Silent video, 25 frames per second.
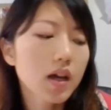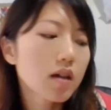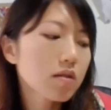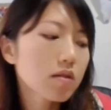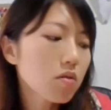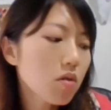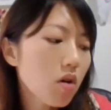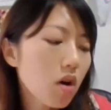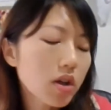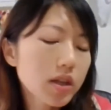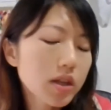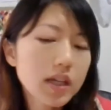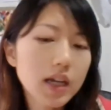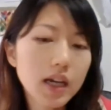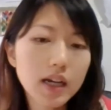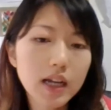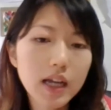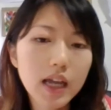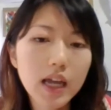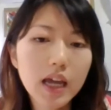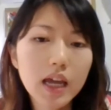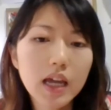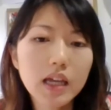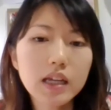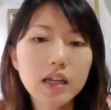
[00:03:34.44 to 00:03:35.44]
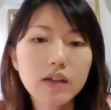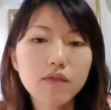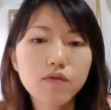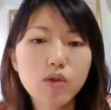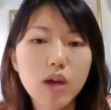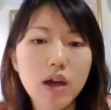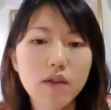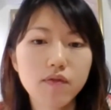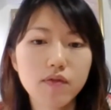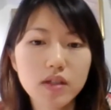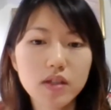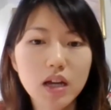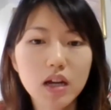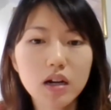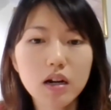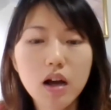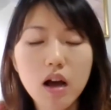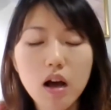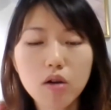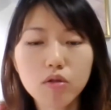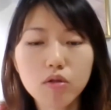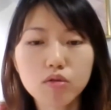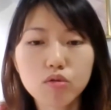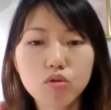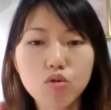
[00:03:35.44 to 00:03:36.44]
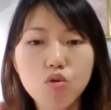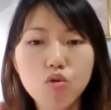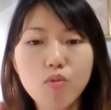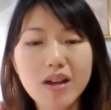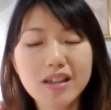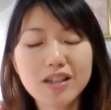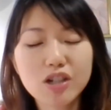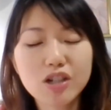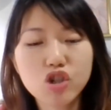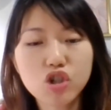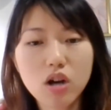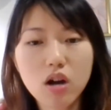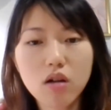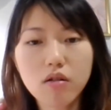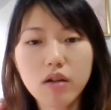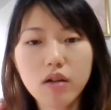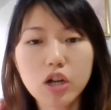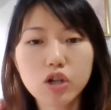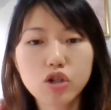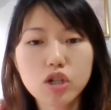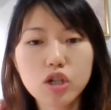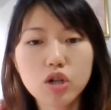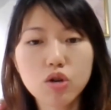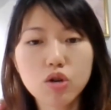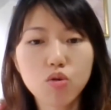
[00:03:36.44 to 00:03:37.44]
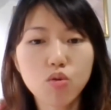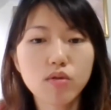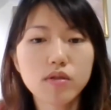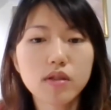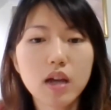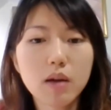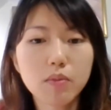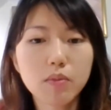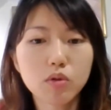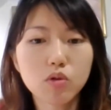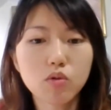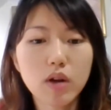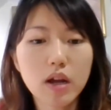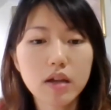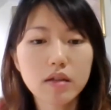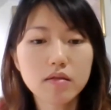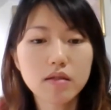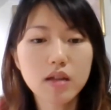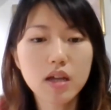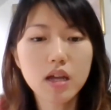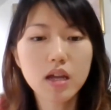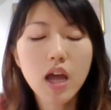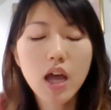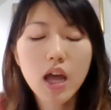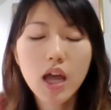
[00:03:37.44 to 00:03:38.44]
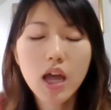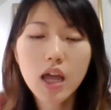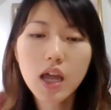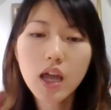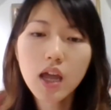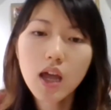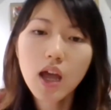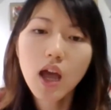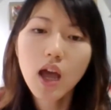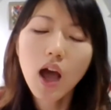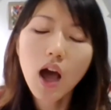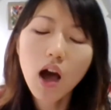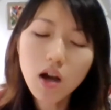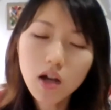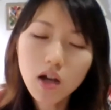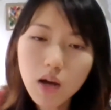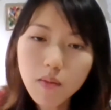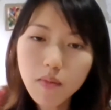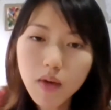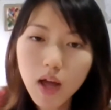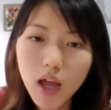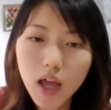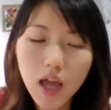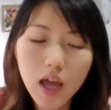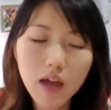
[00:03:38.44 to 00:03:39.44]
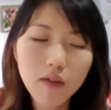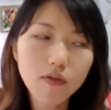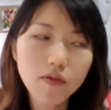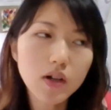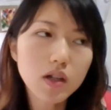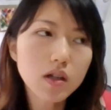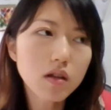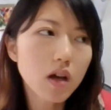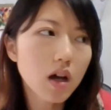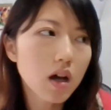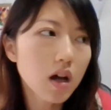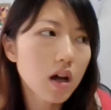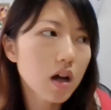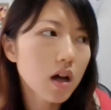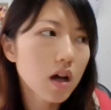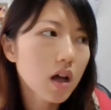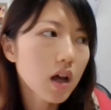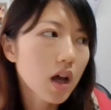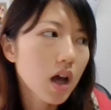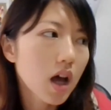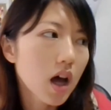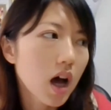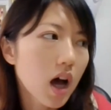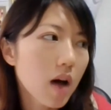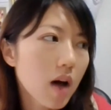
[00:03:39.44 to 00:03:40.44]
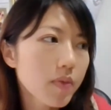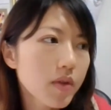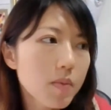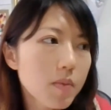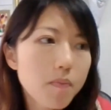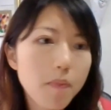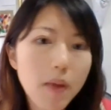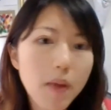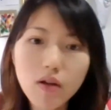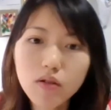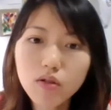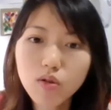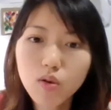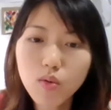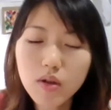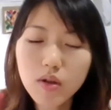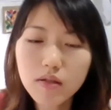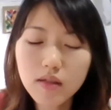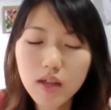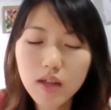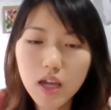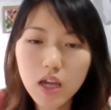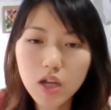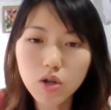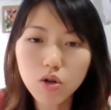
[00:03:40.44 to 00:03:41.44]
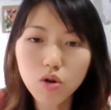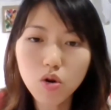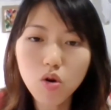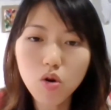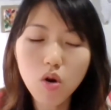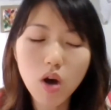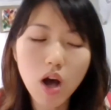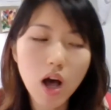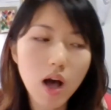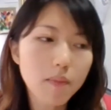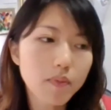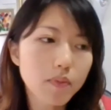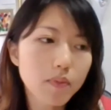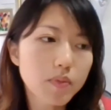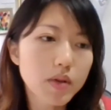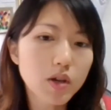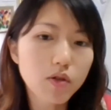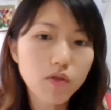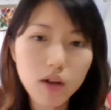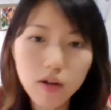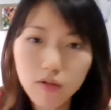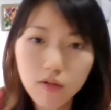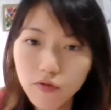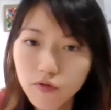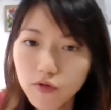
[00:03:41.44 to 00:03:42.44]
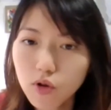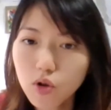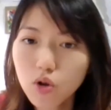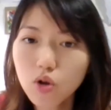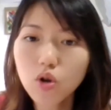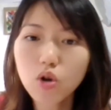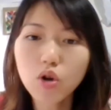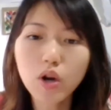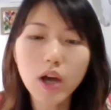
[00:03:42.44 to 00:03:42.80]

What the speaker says: So on the other hand, if you have another household where the child actually grows up to like say, hey, how come I have the parents always say, you know, be grateful.